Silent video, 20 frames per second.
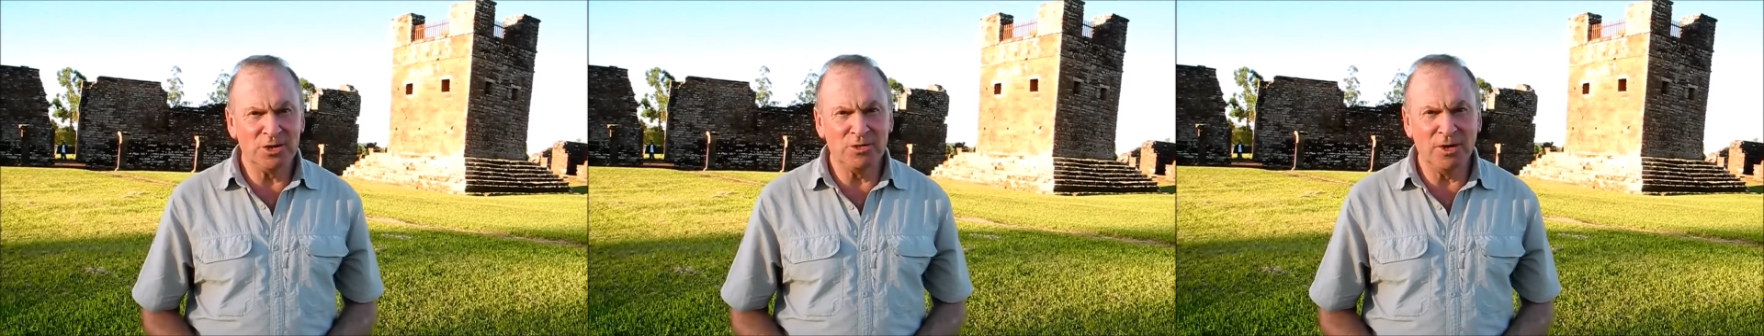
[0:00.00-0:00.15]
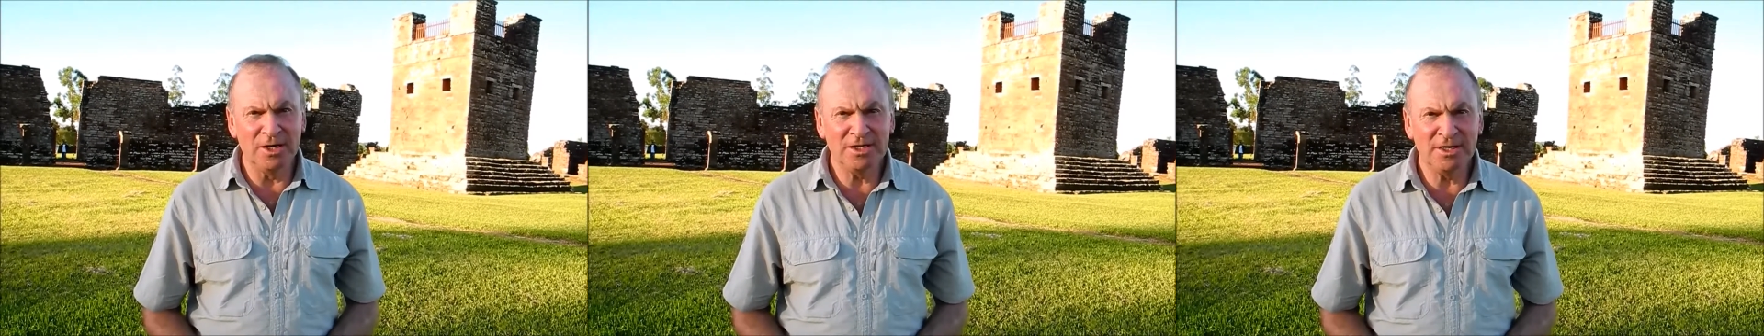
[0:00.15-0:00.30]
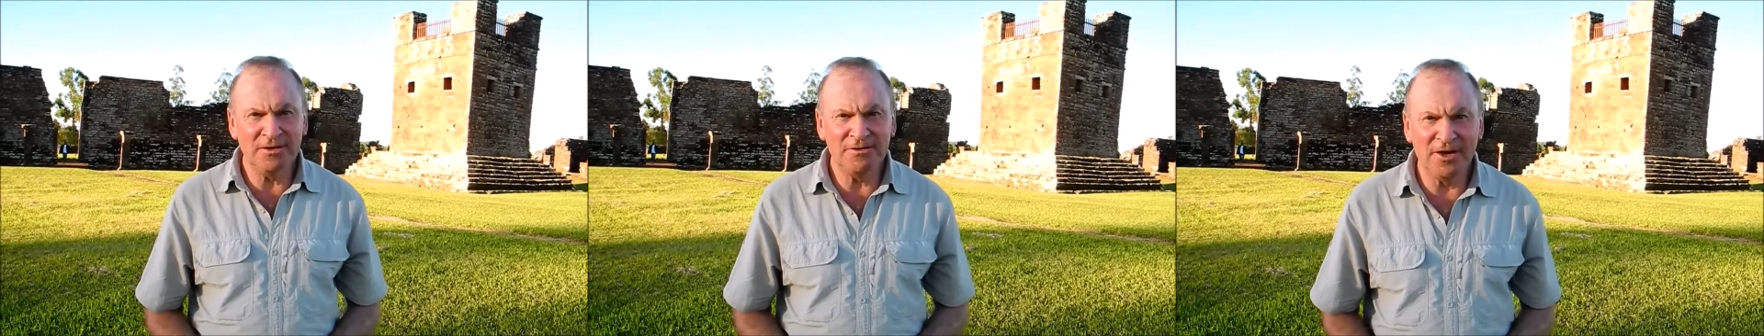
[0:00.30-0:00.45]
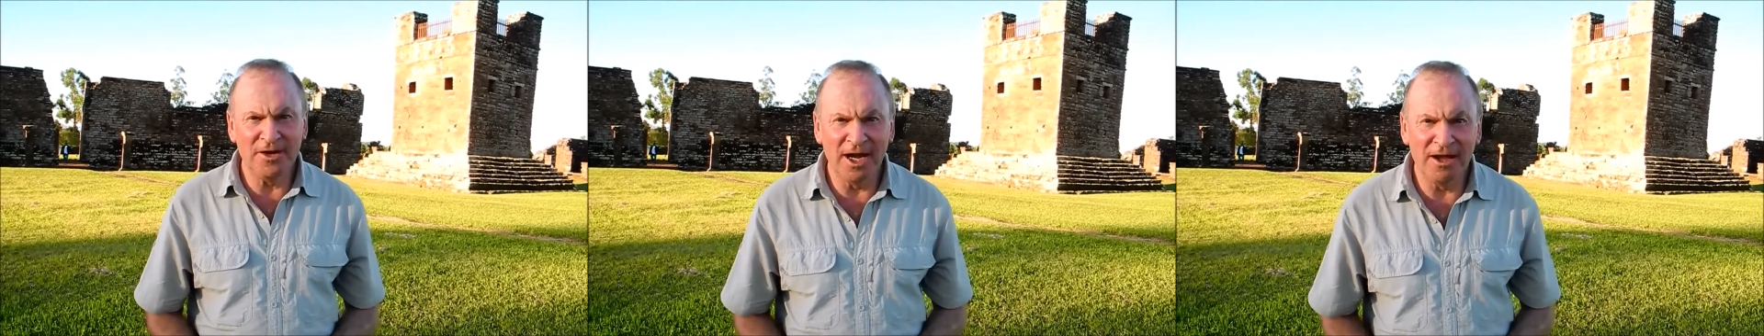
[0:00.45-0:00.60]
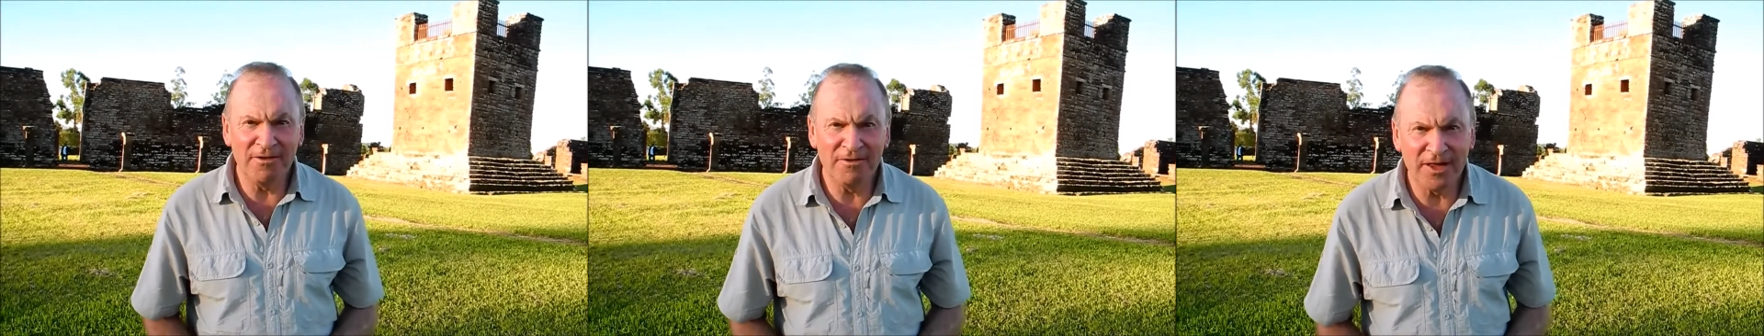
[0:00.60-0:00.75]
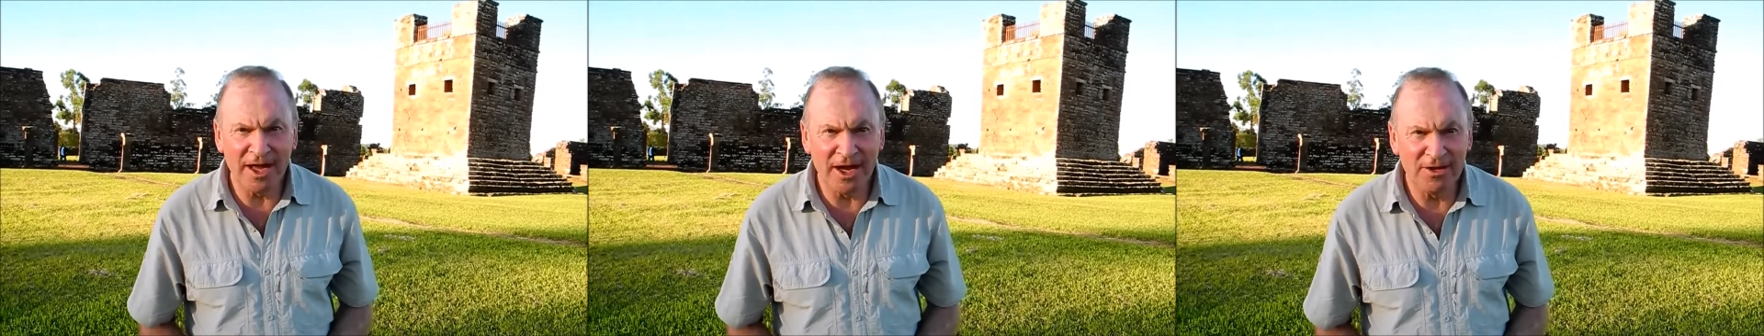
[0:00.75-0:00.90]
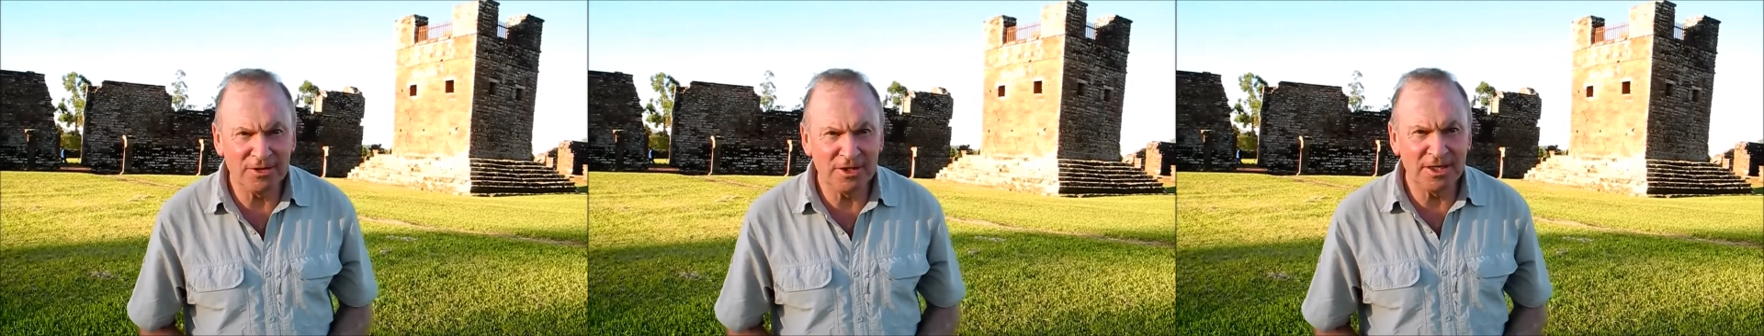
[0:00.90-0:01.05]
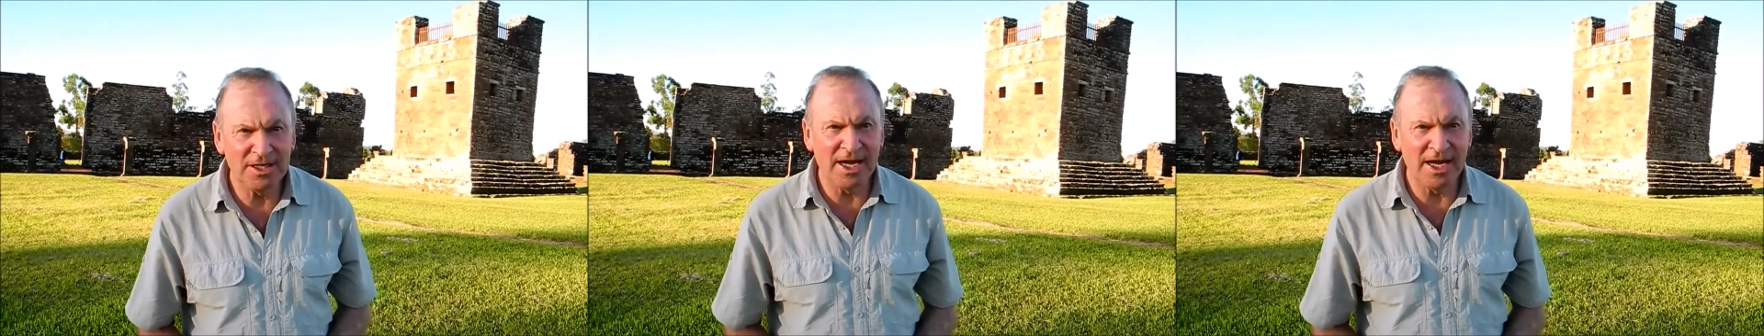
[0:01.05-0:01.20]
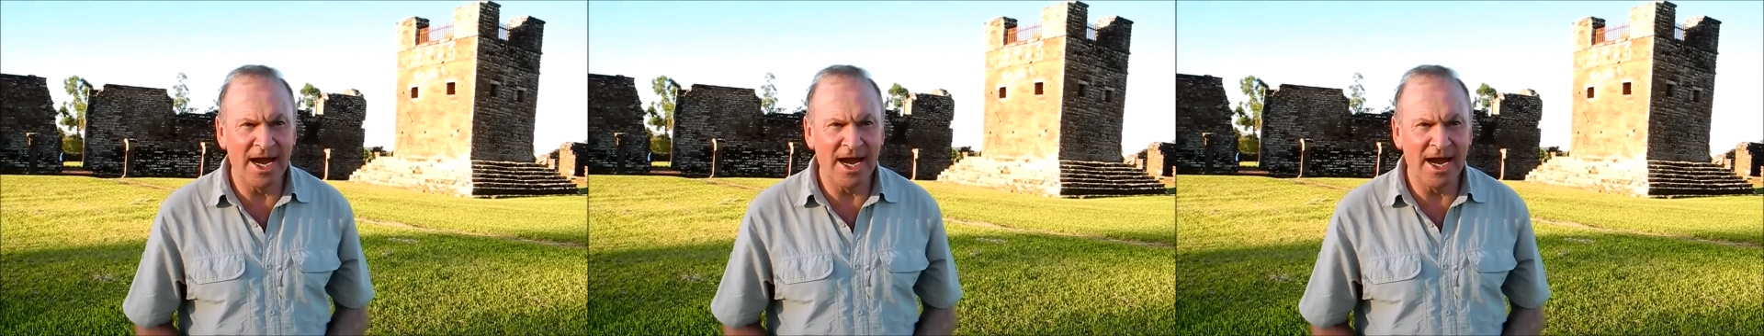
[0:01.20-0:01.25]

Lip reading: 25,000